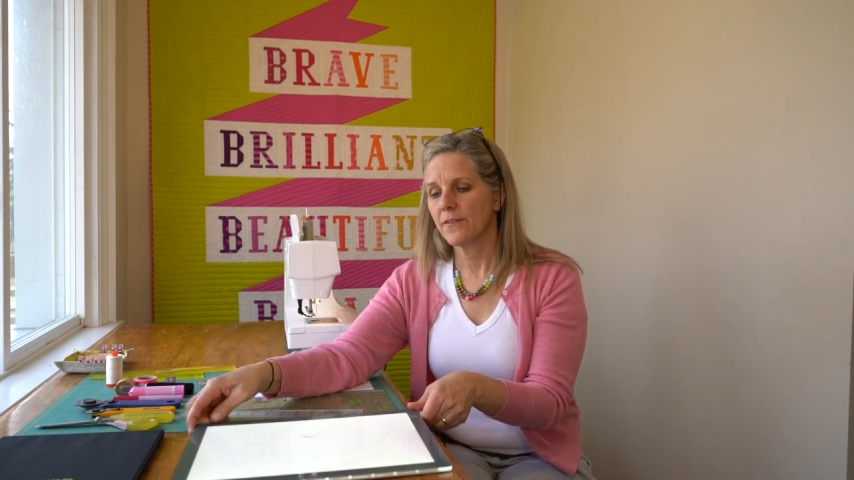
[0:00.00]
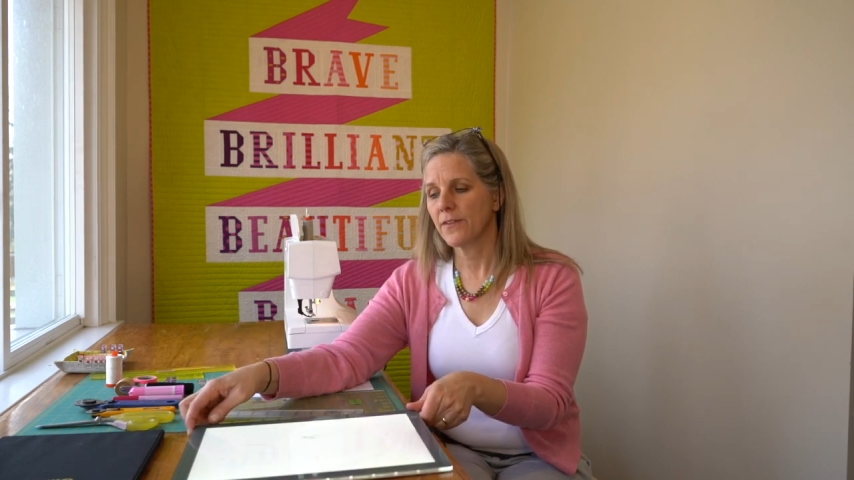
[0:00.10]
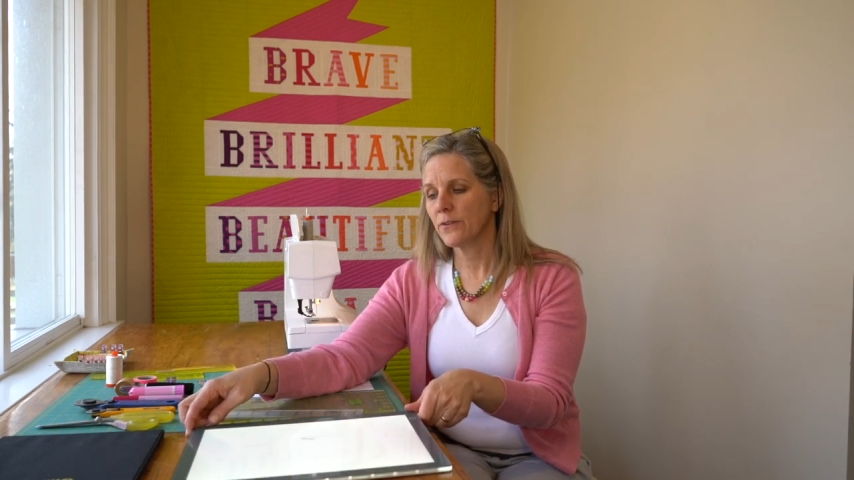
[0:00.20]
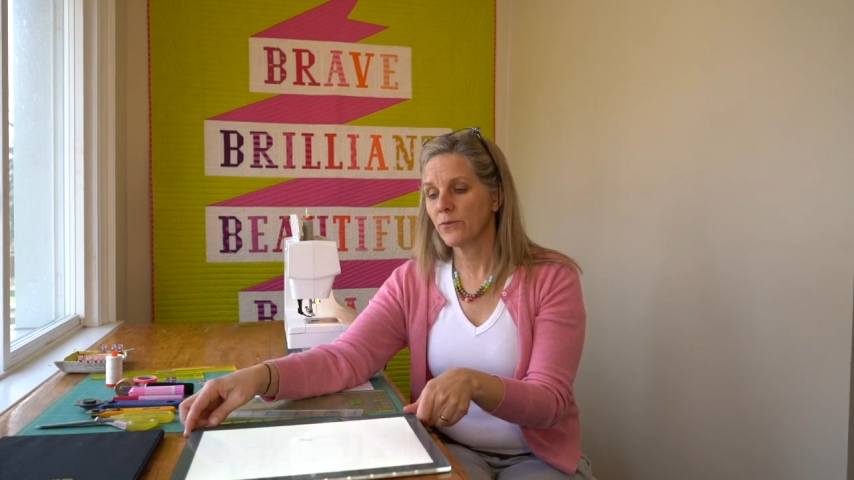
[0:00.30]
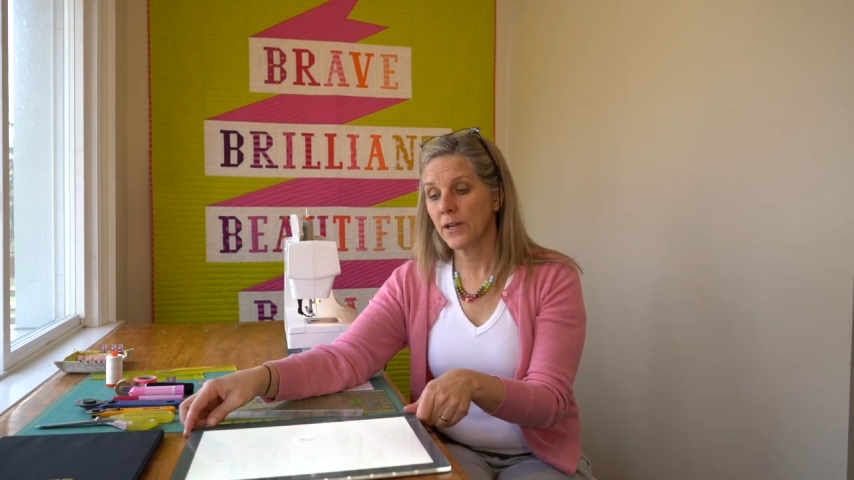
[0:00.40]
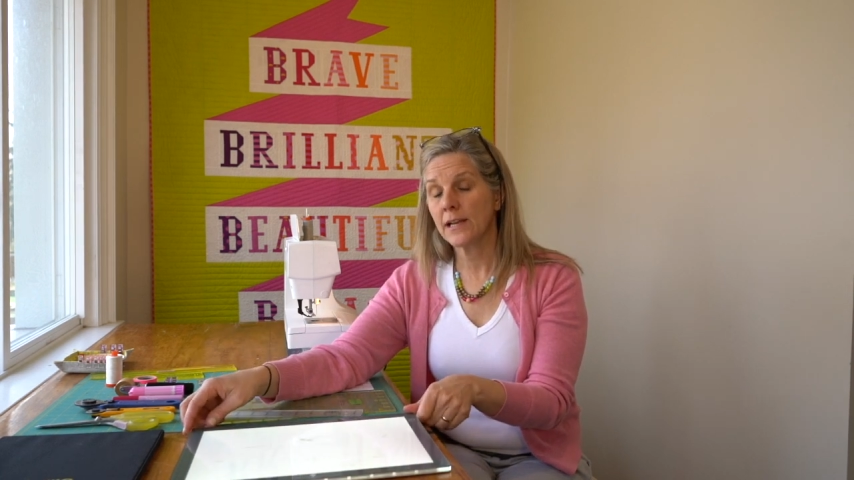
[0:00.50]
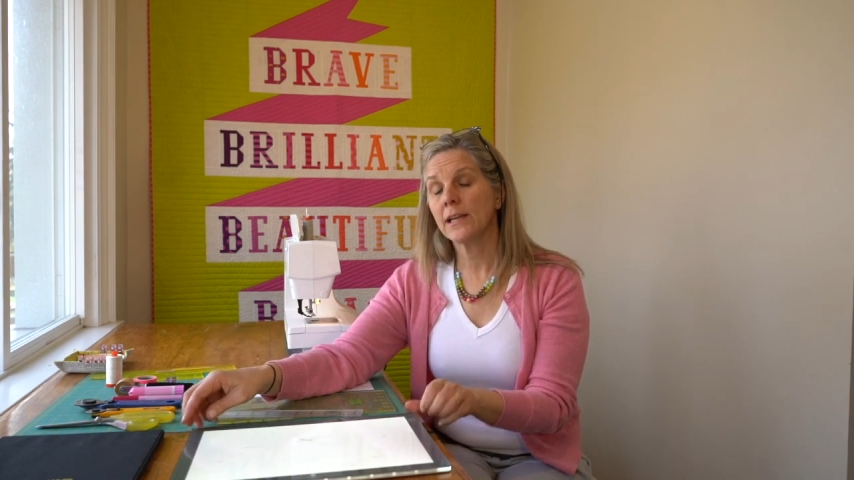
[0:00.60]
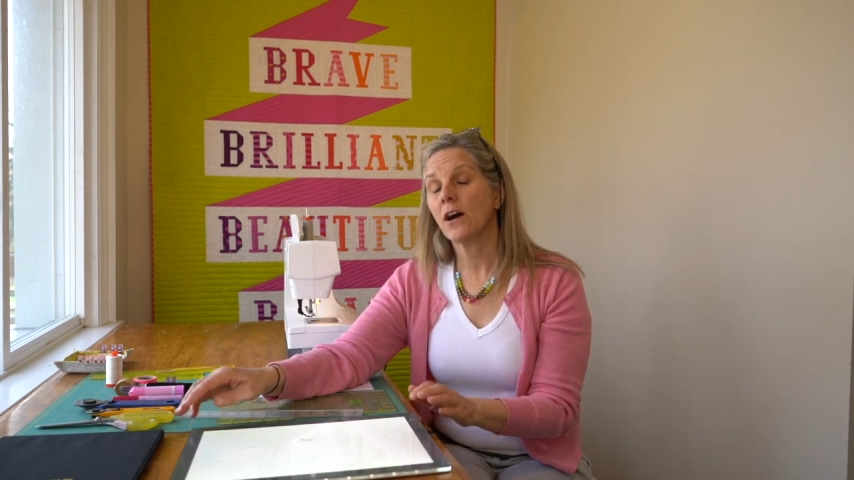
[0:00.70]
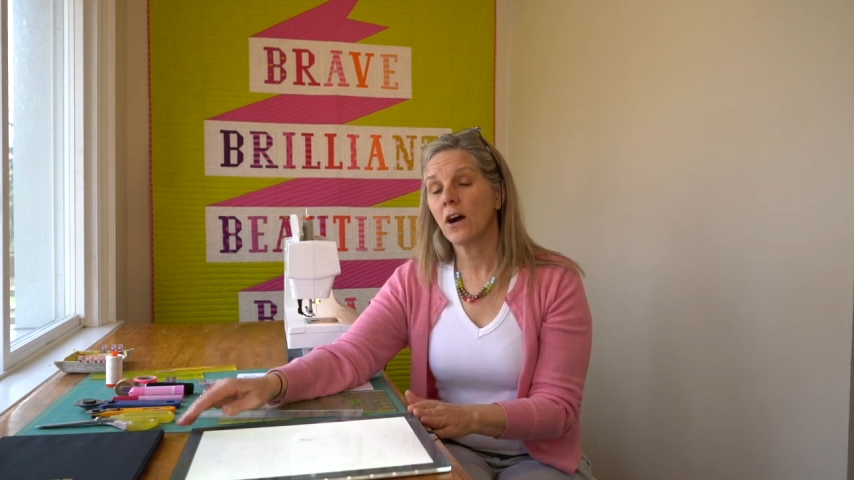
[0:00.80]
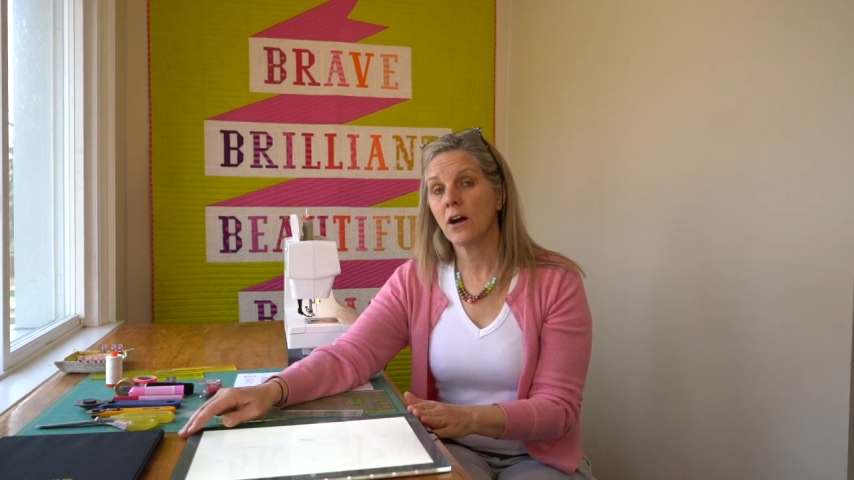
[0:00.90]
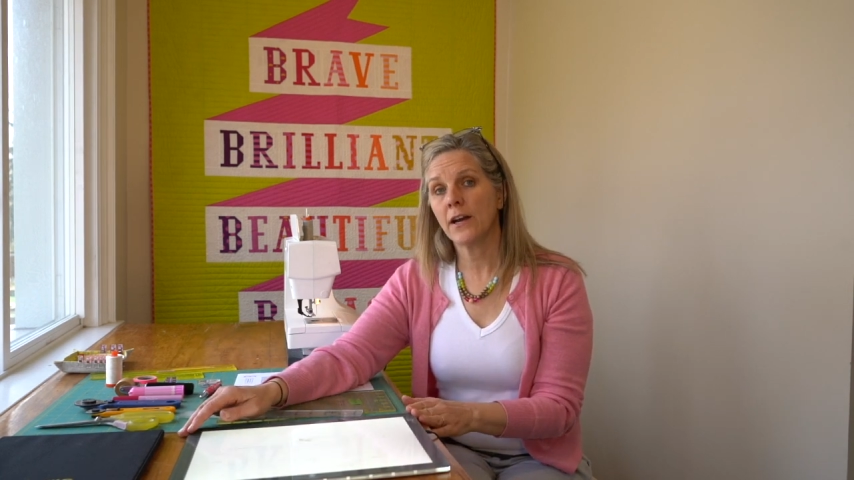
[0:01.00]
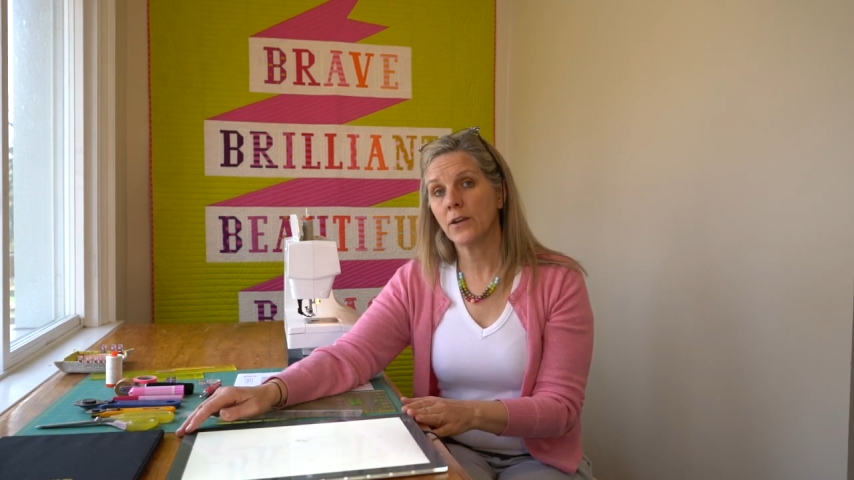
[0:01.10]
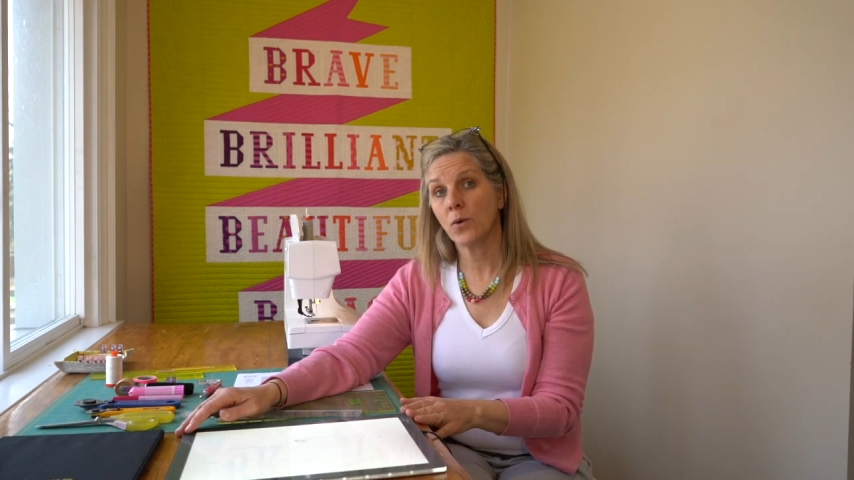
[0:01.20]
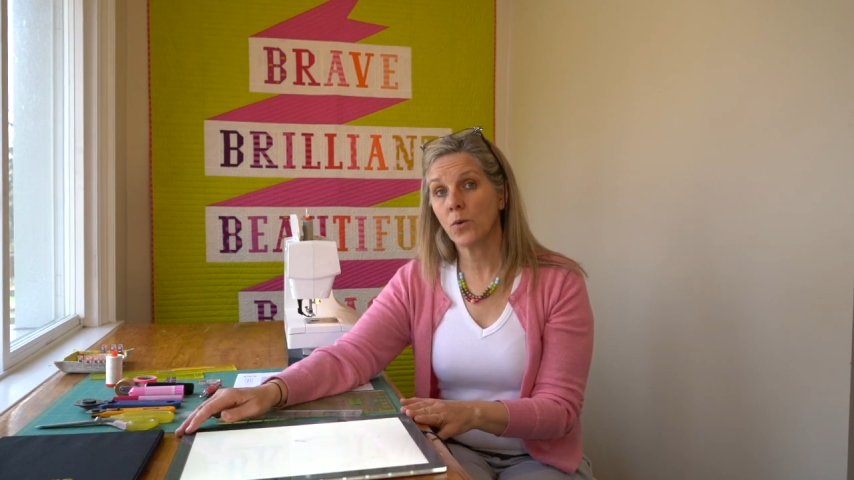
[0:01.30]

they really are an